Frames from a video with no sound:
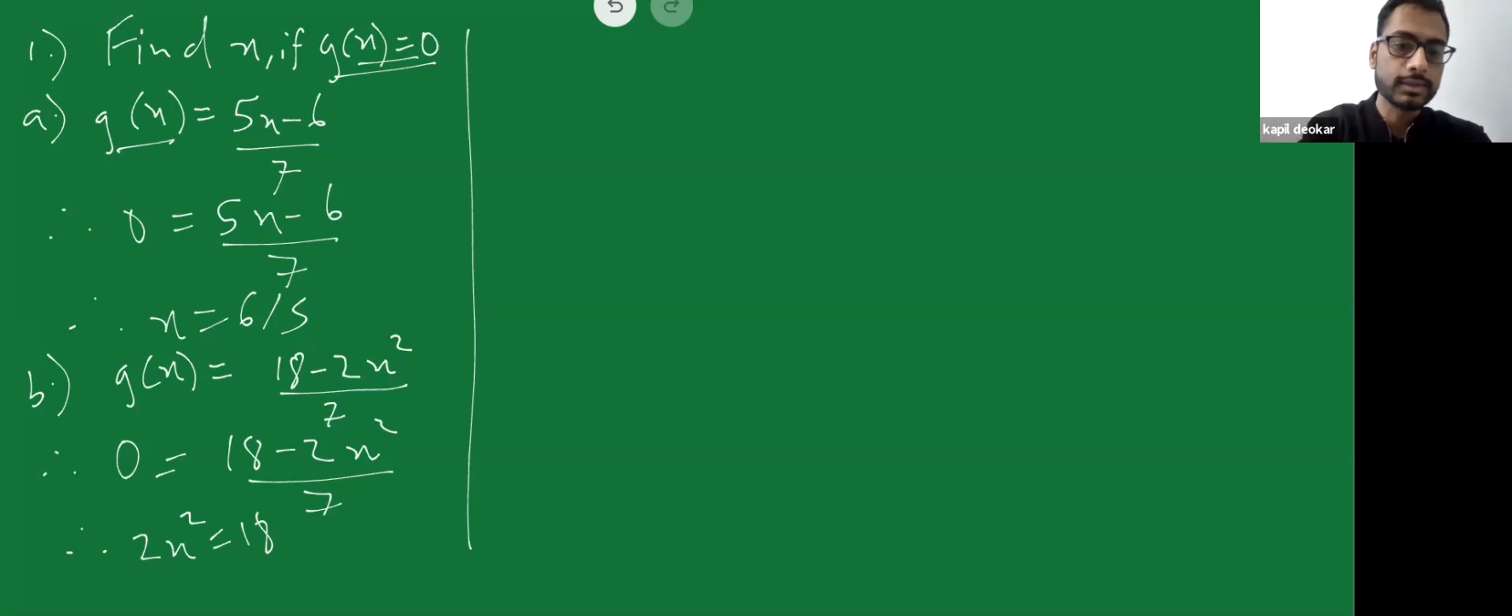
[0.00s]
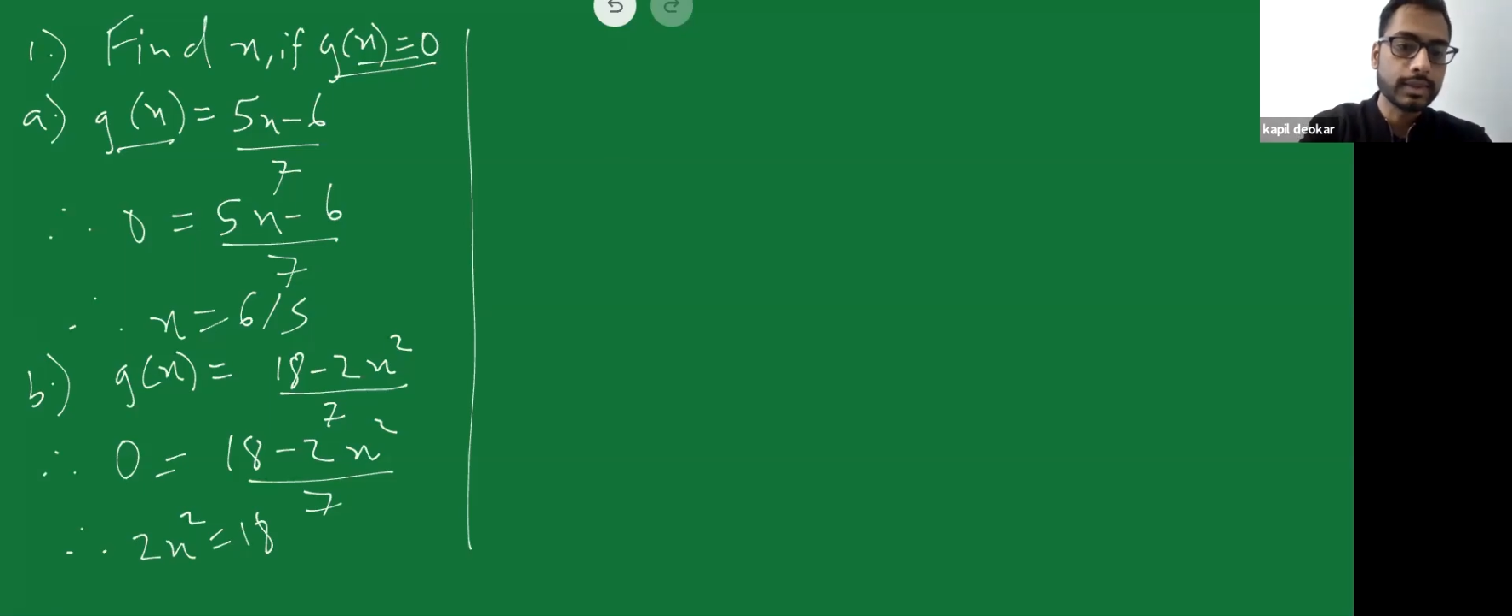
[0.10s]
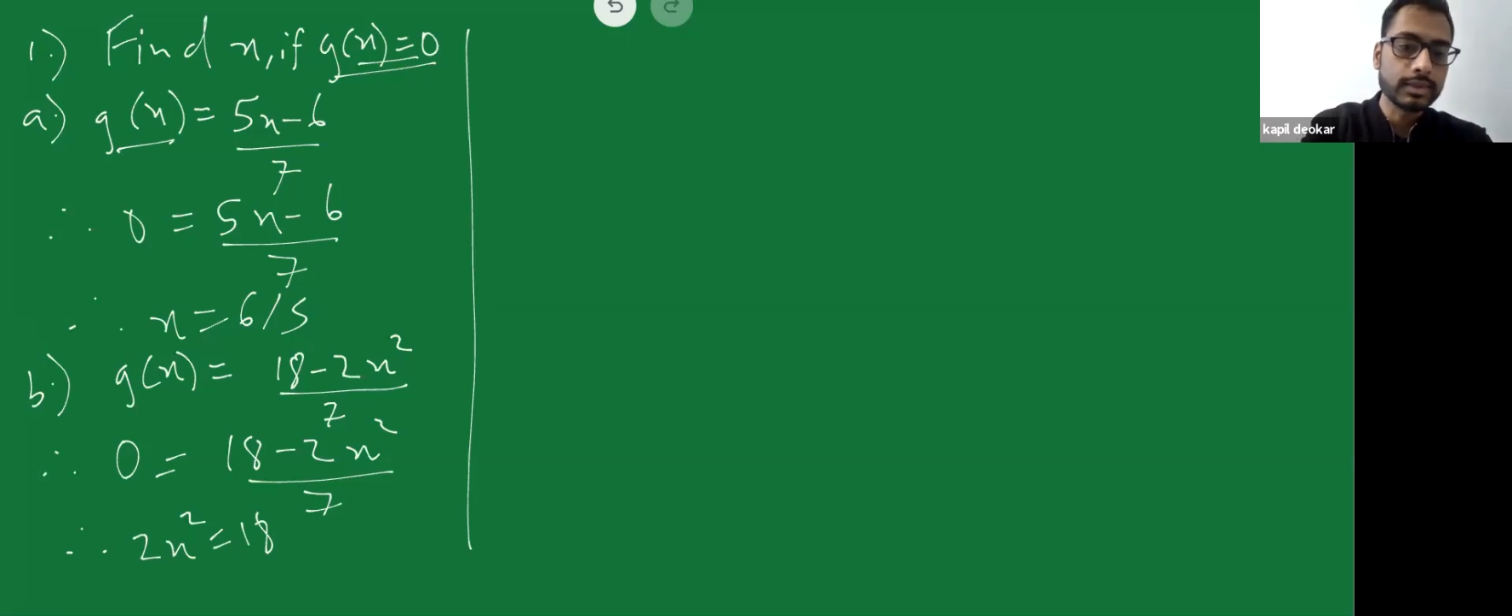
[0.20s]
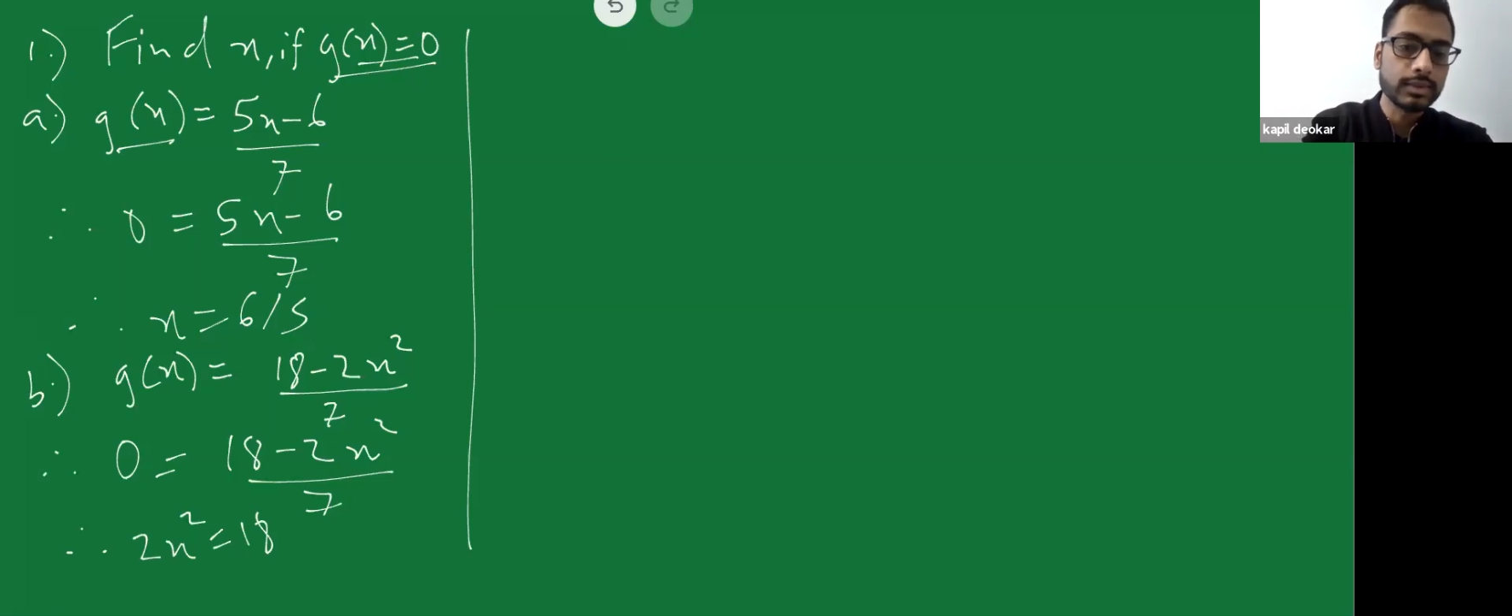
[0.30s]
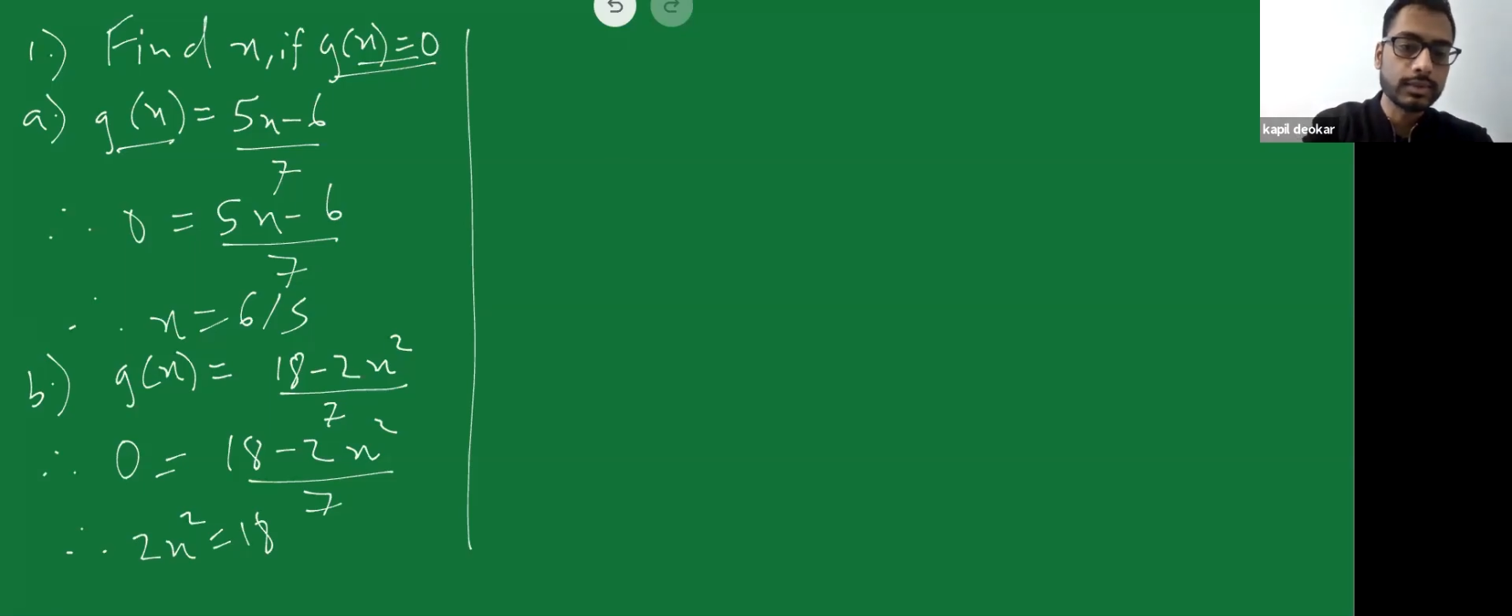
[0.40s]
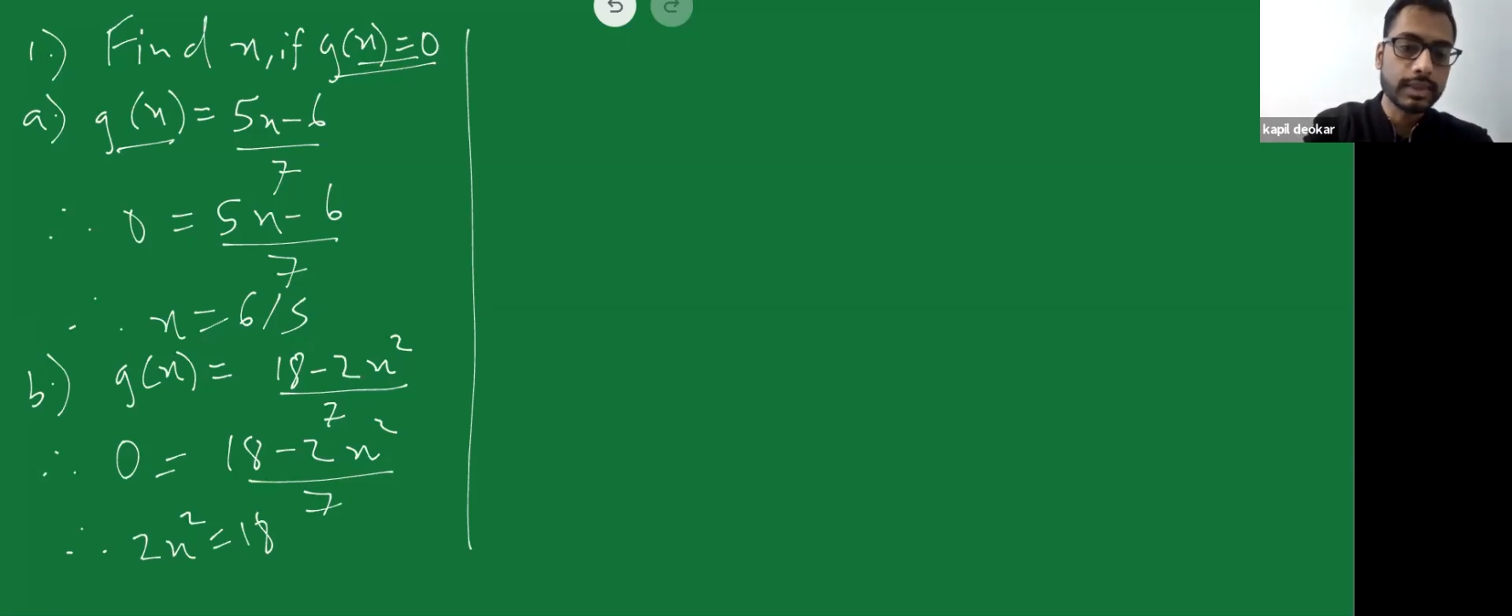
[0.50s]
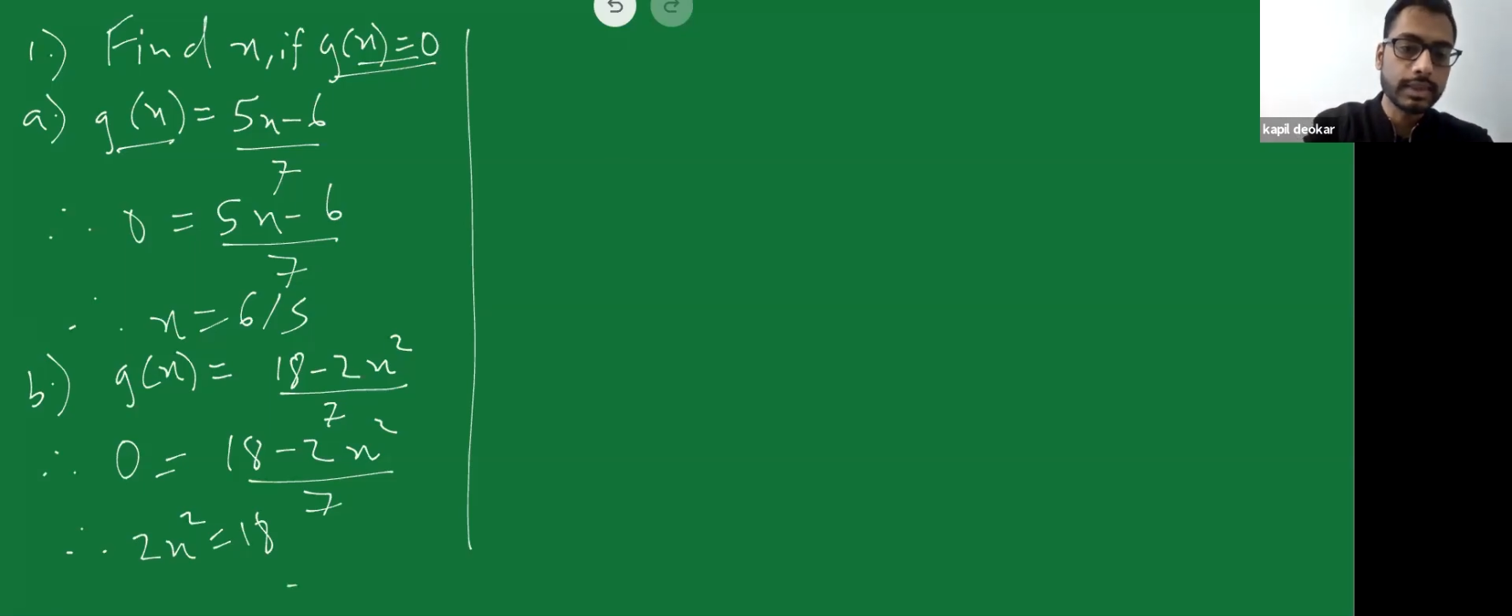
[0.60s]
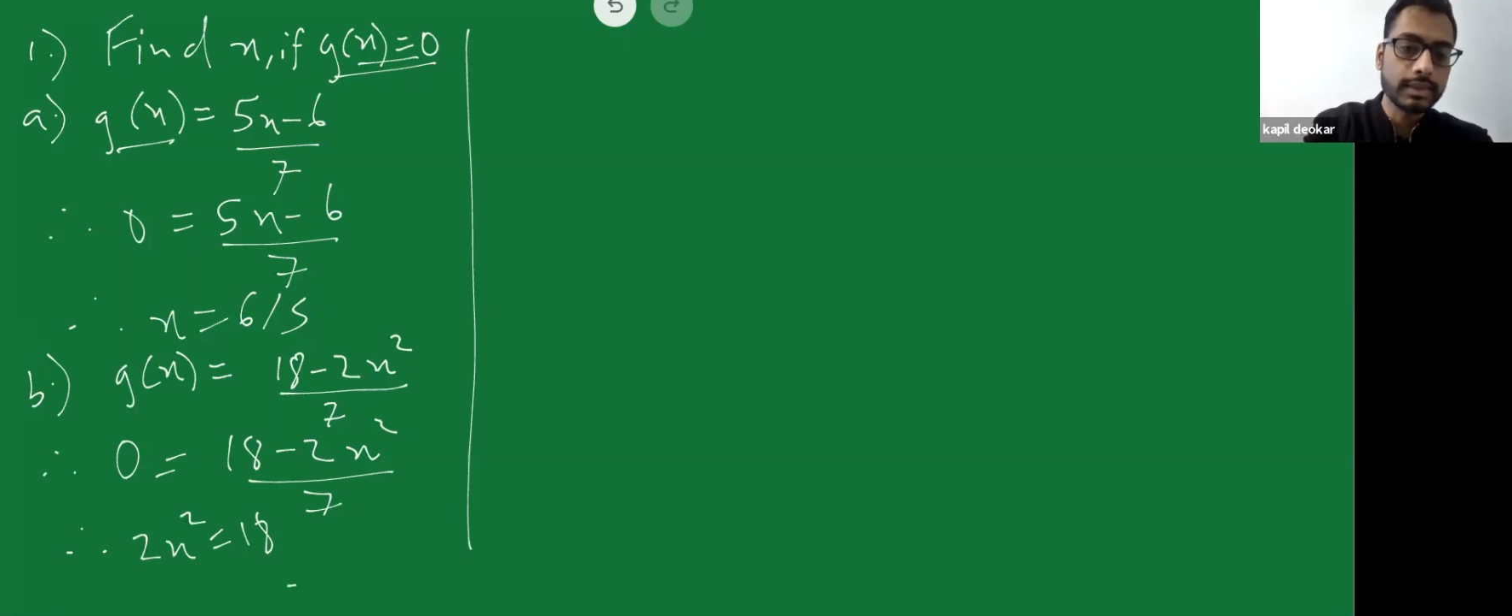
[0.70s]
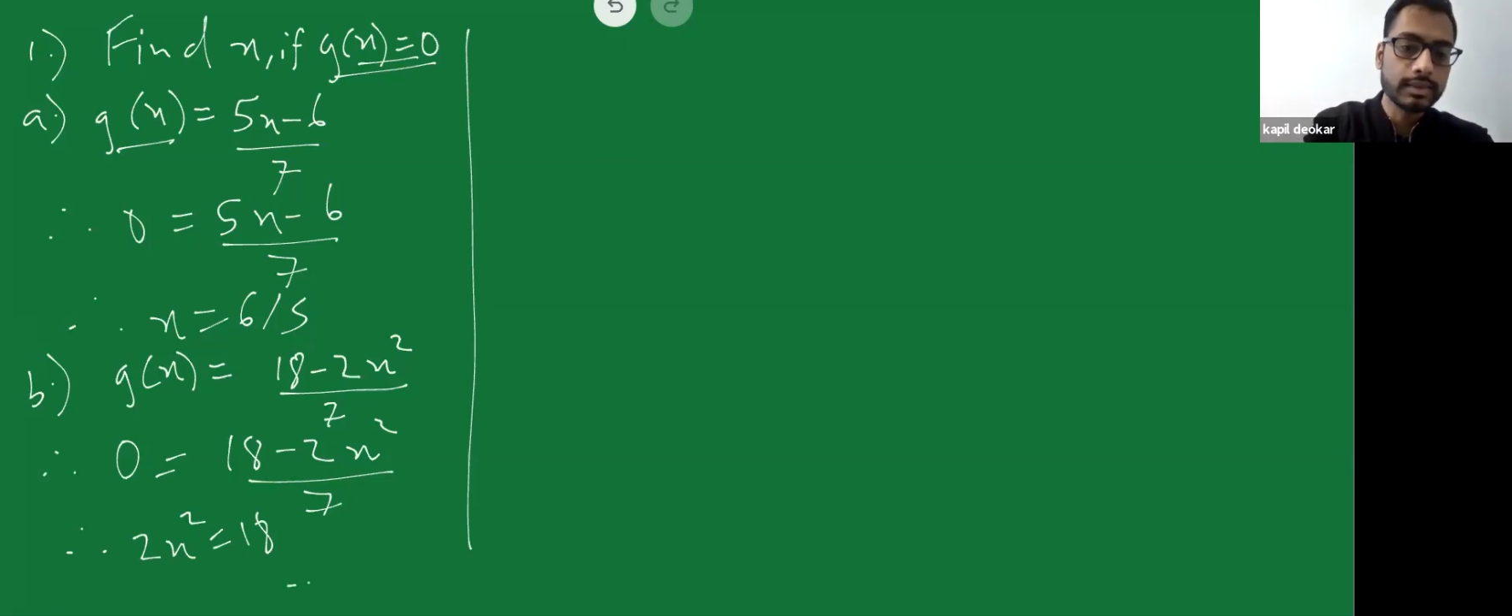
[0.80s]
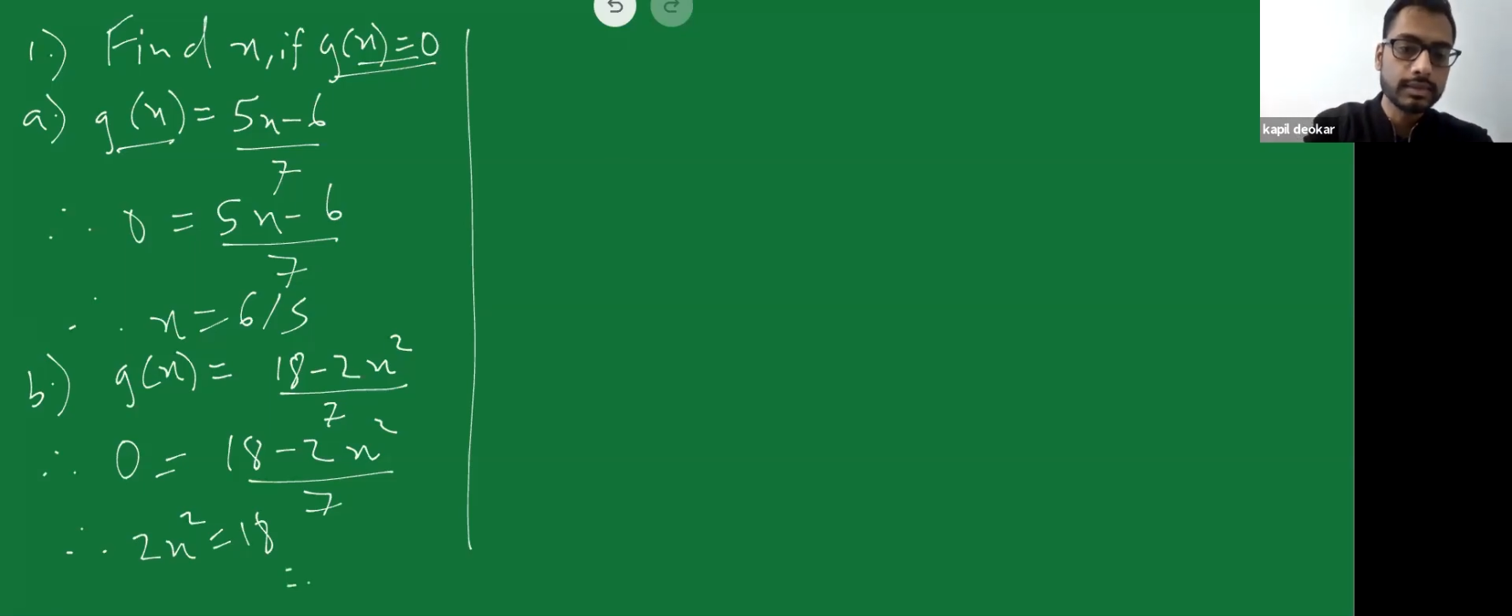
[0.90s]
square is equal to
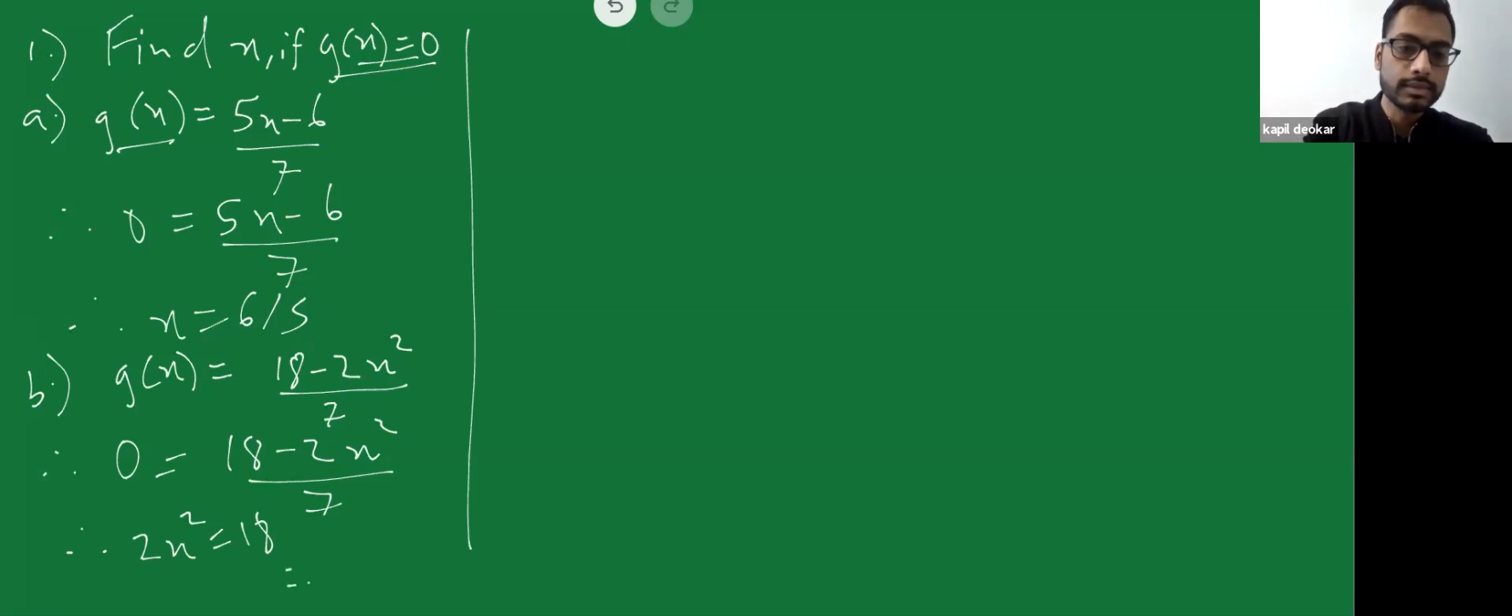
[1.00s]
9,